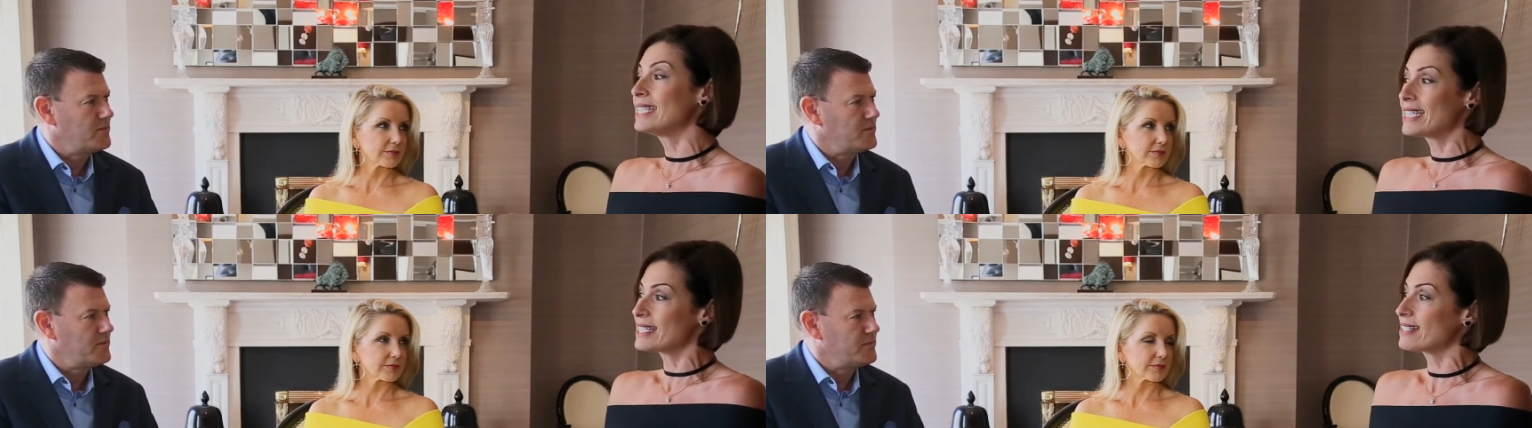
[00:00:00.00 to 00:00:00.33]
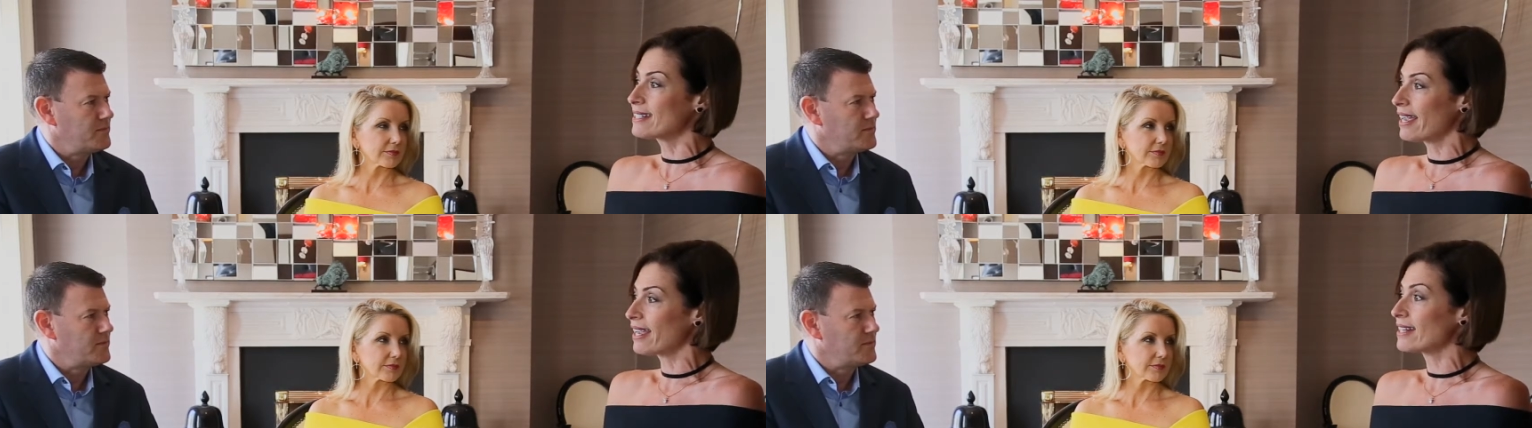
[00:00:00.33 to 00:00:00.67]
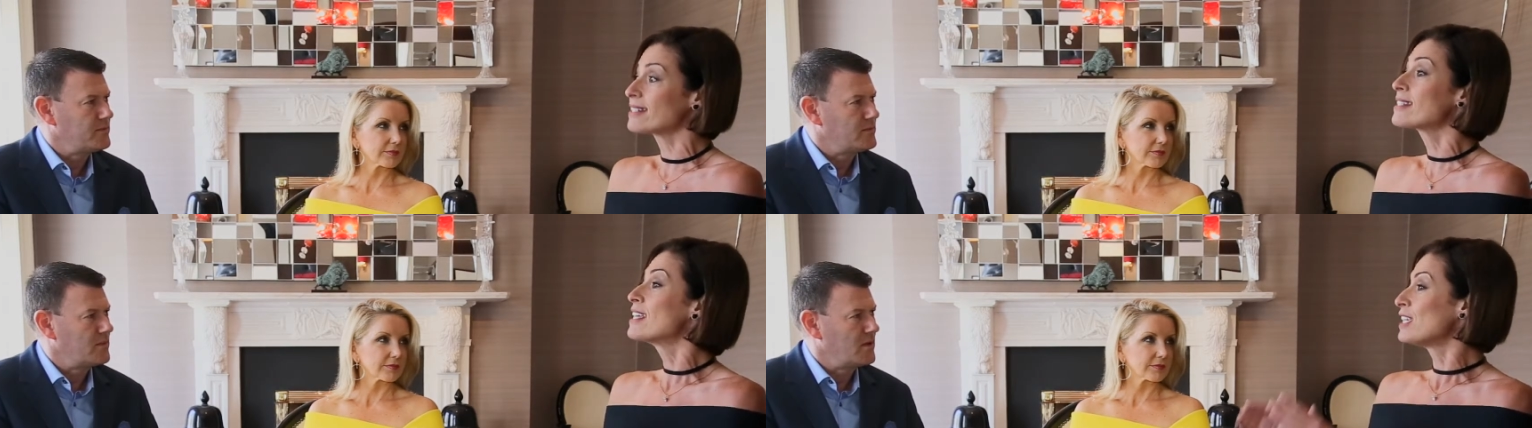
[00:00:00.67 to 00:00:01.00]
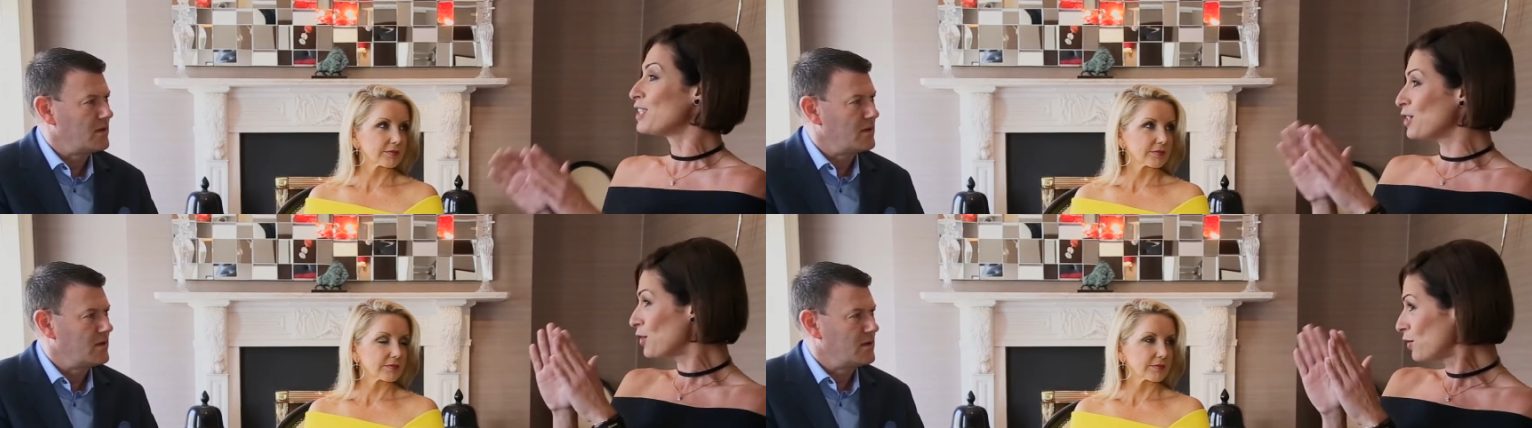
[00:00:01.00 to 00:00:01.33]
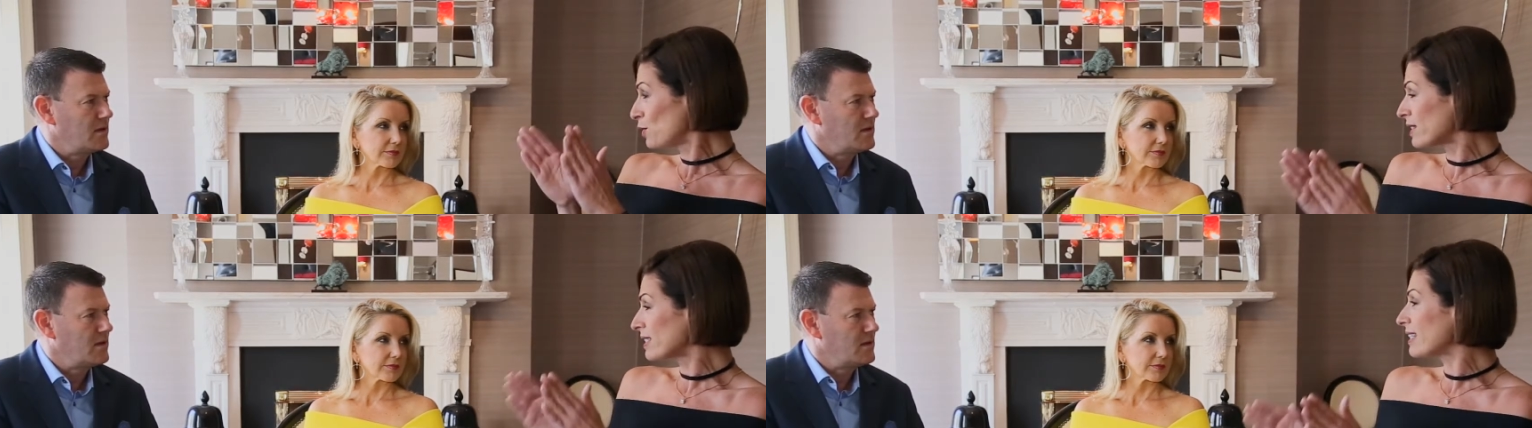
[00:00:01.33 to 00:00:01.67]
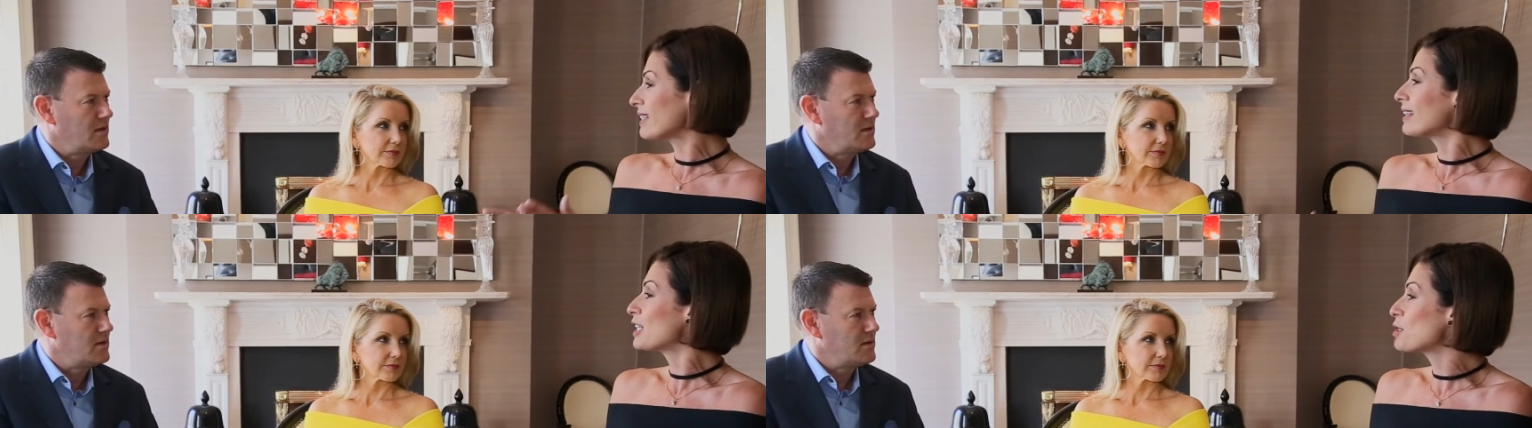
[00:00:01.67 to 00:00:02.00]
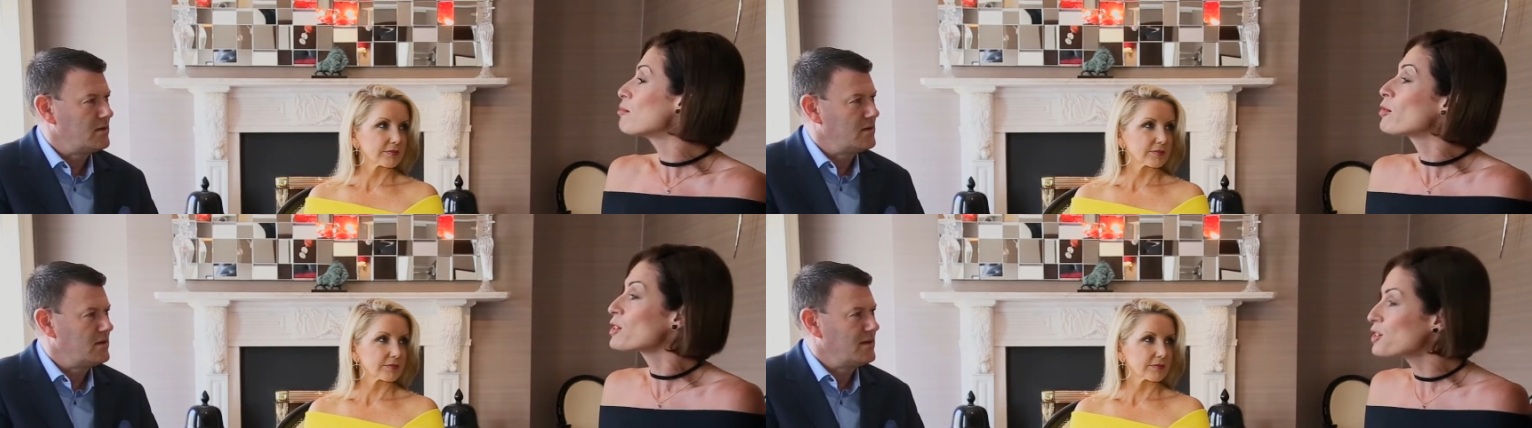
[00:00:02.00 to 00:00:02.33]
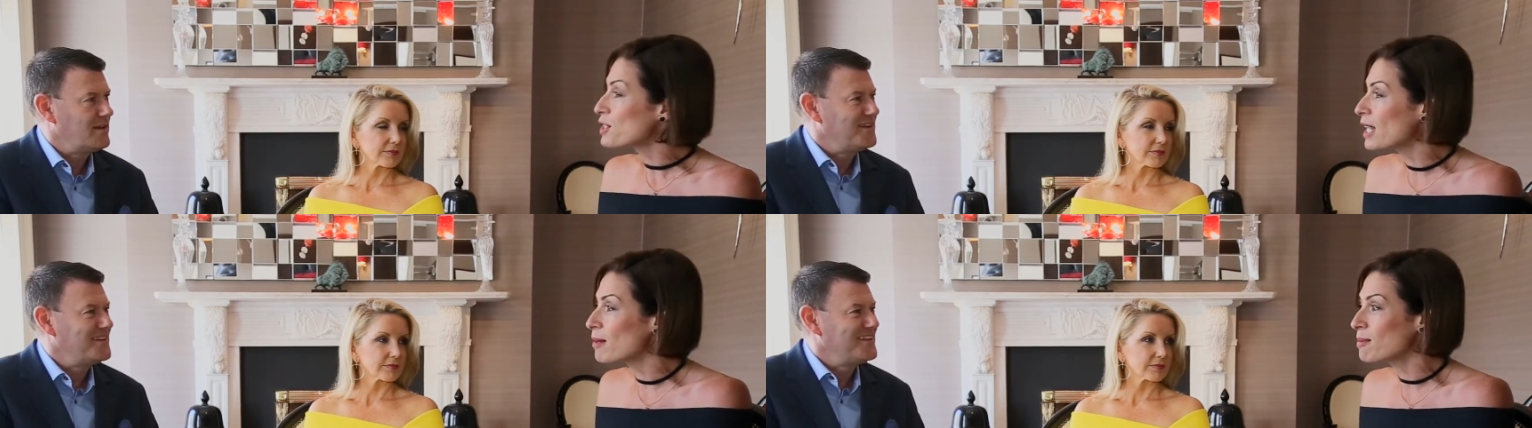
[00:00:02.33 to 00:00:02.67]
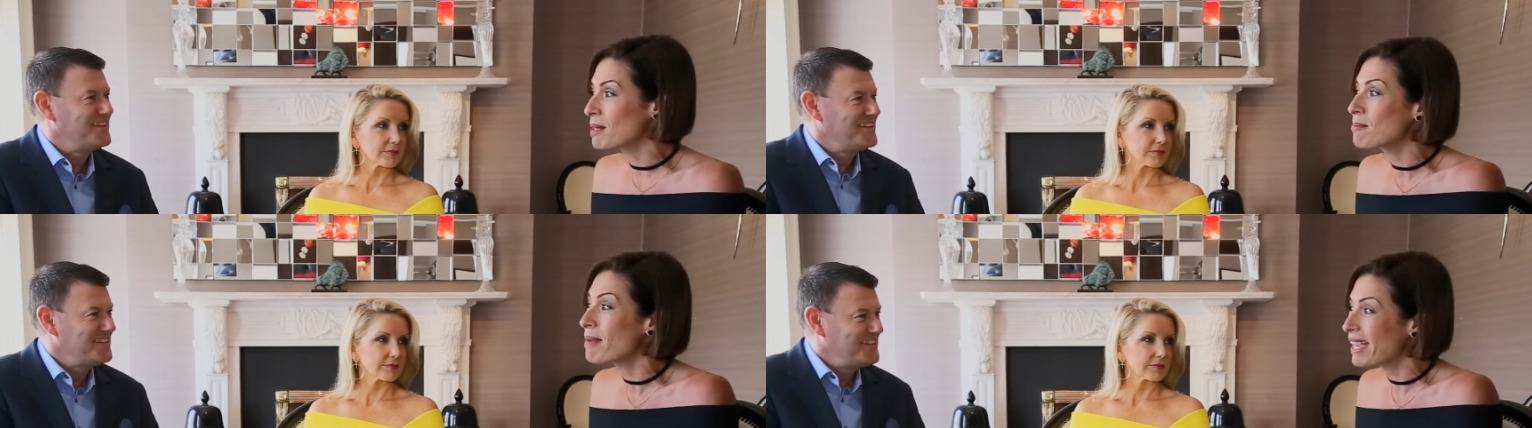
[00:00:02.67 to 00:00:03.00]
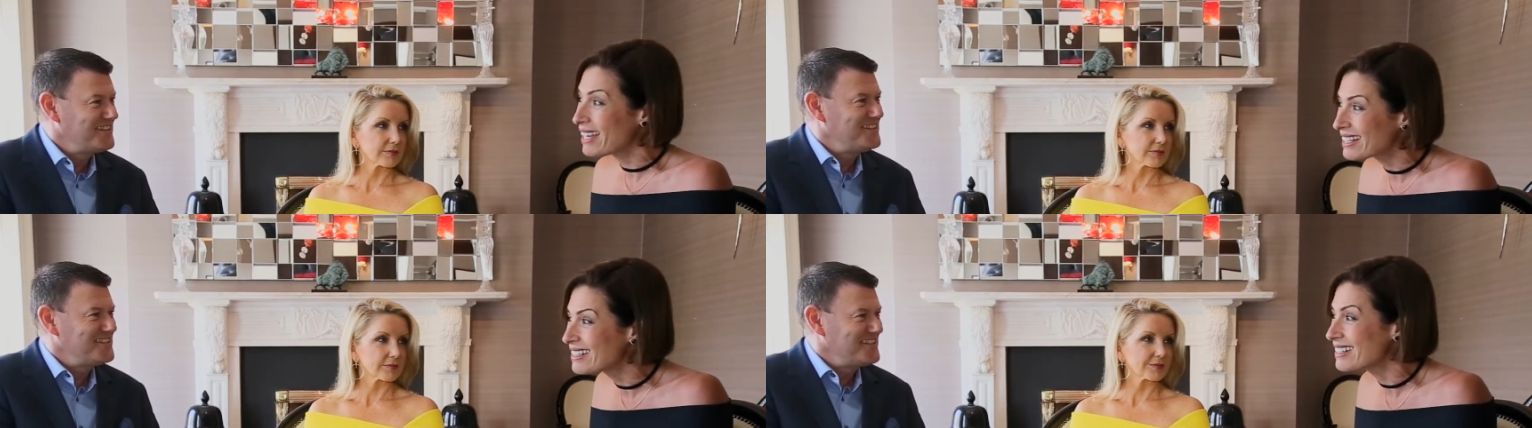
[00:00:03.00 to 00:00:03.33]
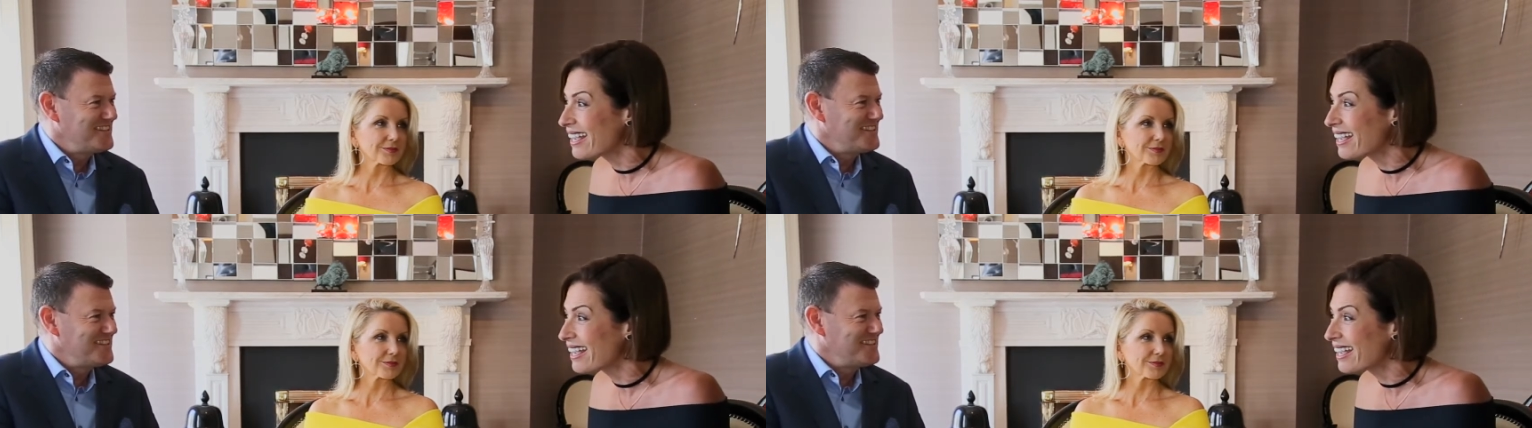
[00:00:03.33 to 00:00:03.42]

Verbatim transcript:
Speaker 1: these days you see a little more shape than back in the